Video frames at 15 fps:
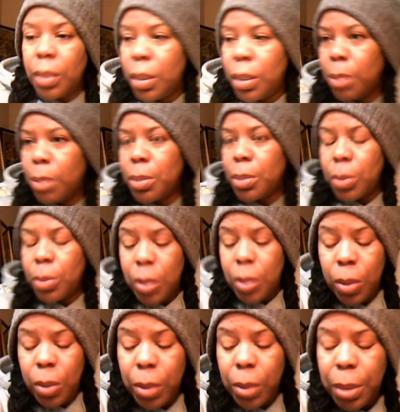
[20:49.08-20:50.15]
I am so
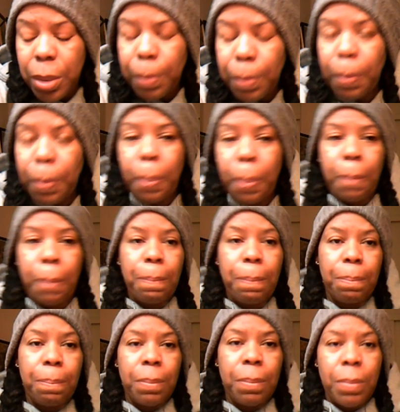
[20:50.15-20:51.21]
sorry.
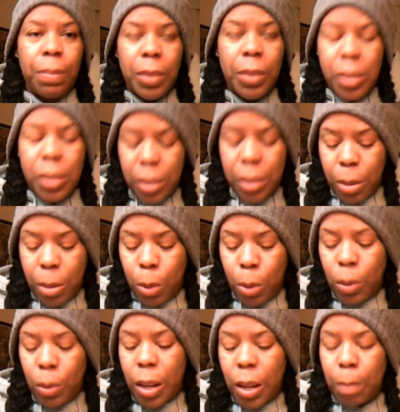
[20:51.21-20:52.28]
This is a
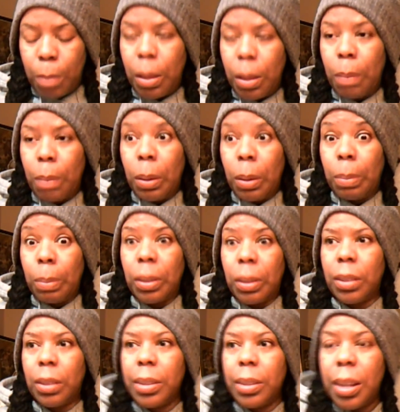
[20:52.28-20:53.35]
whole lot of blah blah
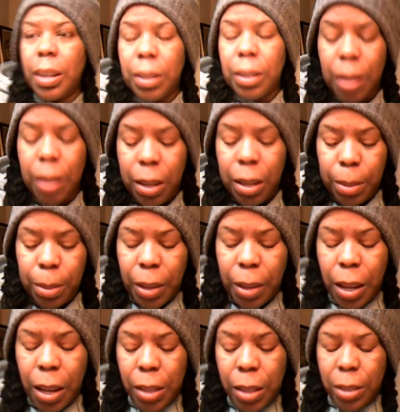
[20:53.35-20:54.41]
blah, not a lot of
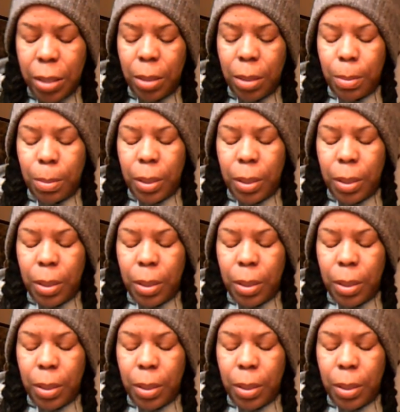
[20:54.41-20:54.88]
content,